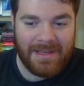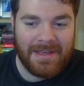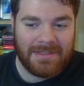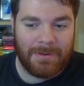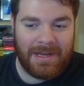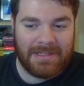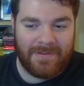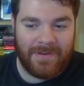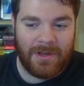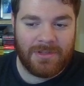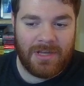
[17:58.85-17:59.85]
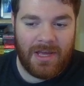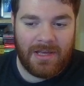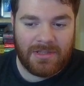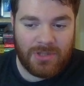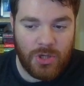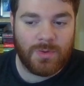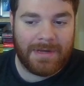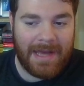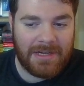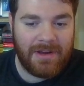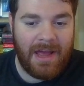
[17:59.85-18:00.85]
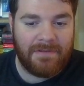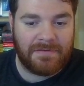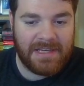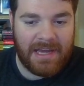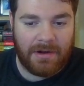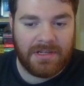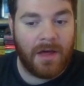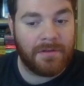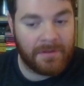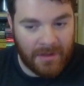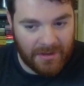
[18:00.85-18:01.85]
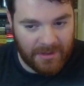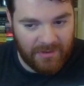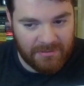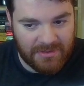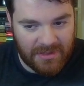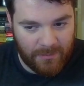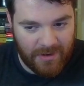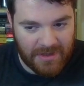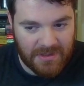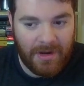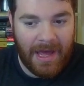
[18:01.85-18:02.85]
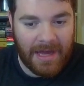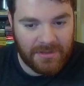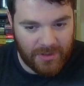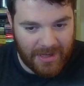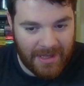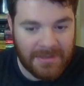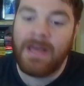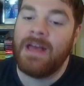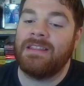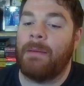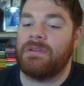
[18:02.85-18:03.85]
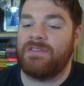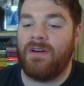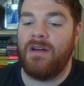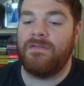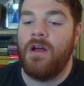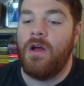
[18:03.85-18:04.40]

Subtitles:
So when he enters the field, choose one category FFT character other than Cardinal Rims in your break zone, add it to your hand, damage 5.